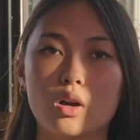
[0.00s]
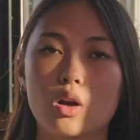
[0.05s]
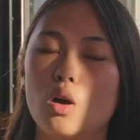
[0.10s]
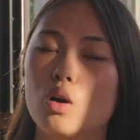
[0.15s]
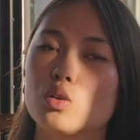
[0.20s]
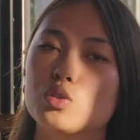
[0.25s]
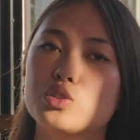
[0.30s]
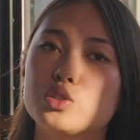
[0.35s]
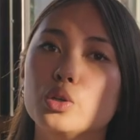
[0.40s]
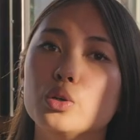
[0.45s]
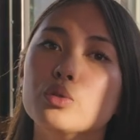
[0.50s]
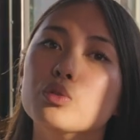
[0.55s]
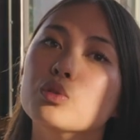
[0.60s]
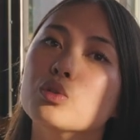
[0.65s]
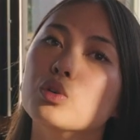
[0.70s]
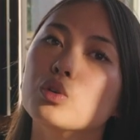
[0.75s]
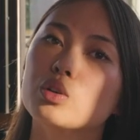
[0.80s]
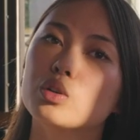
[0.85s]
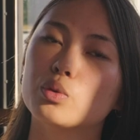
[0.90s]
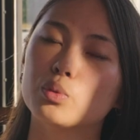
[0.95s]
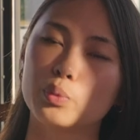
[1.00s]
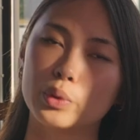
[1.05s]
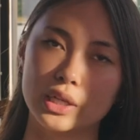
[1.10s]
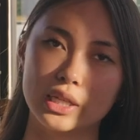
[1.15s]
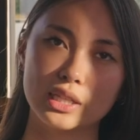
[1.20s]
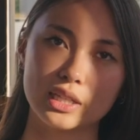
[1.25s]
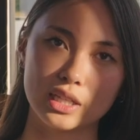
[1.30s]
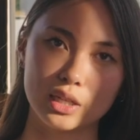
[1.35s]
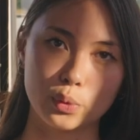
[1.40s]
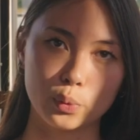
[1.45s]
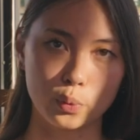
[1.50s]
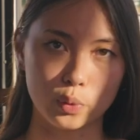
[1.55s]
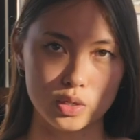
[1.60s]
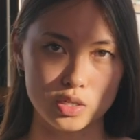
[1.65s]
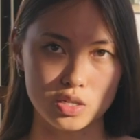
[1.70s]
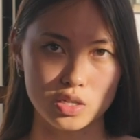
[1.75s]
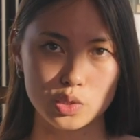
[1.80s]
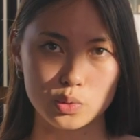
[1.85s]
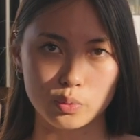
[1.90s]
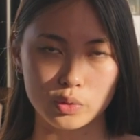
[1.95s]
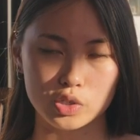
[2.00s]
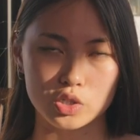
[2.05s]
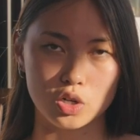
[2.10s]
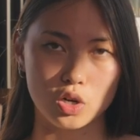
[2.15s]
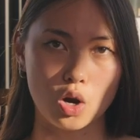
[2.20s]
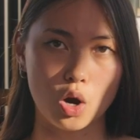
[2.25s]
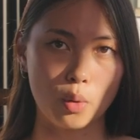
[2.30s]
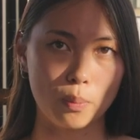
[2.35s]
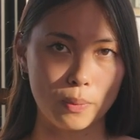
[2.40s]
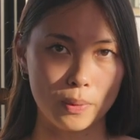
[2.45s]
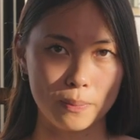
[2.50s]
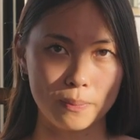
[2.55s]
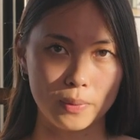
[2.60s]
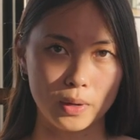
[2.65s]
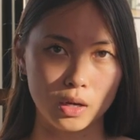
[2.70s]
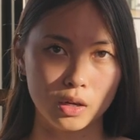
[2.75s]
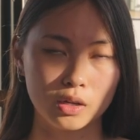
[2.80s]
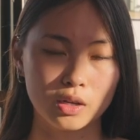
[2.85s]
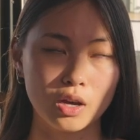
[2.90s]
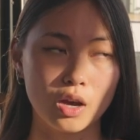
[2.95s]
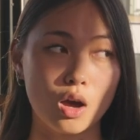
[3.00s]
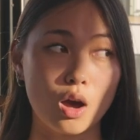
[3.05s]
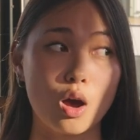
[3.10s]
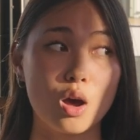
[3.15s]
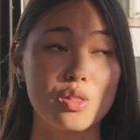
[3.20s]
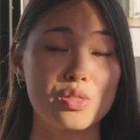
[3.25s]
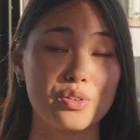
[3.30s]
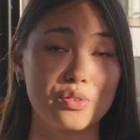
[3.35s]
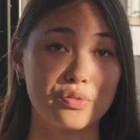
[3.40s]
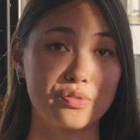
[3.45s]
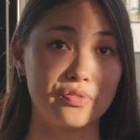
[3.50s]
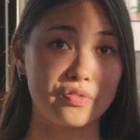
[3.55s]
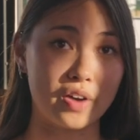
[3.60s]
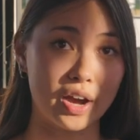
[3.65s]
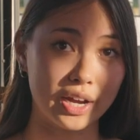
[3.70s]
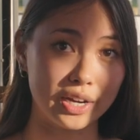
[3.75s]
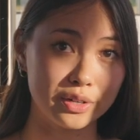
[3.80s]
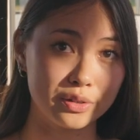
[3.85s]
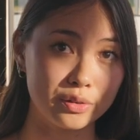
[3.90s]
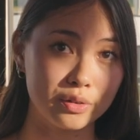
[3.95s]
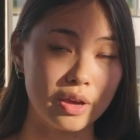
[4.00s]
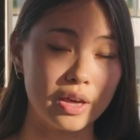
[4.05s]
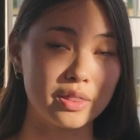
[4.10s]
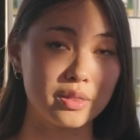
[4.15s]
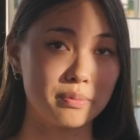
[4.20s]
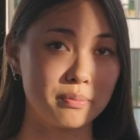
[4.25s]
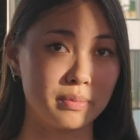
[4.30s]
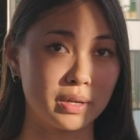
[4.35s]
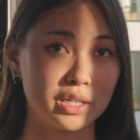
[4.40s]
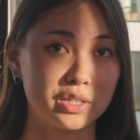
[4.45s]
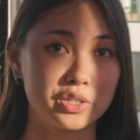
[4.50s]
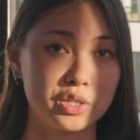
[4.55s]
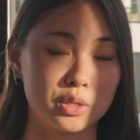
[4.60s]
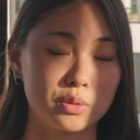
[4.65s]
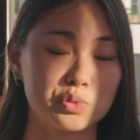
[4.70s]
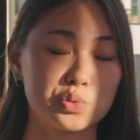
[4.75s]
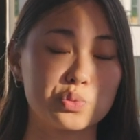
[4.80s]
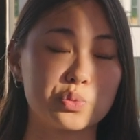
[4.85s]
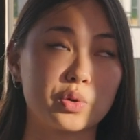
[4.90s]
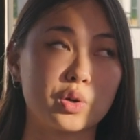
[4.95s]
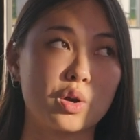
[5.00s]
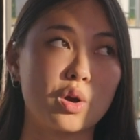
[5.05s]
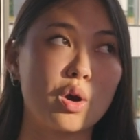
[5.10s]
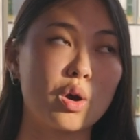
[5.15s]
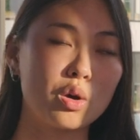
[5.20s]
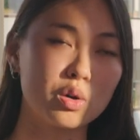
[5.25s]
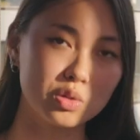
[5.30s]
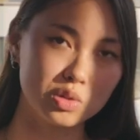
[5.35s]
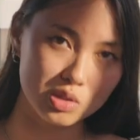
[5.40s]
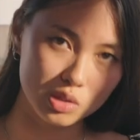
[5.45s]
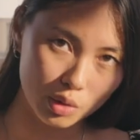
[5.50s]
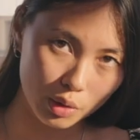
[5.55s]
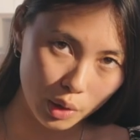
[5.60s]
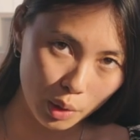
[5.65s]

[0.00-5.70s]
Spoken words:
are also weekly quizzes, which are open book. The final and the midterms were also